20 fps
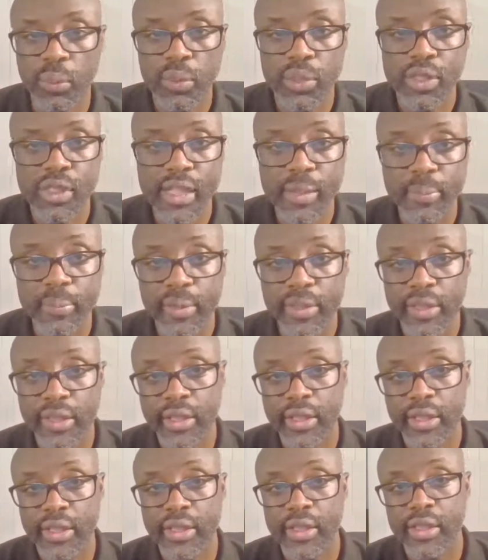what's
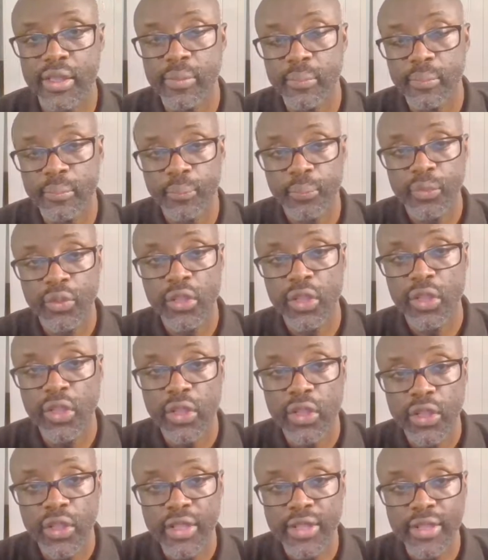happening
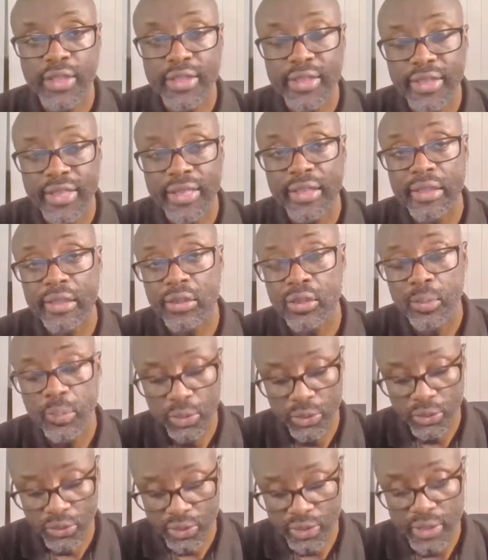in the tech
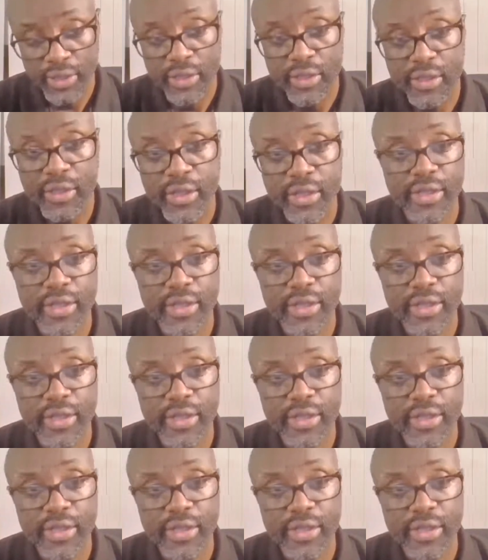community.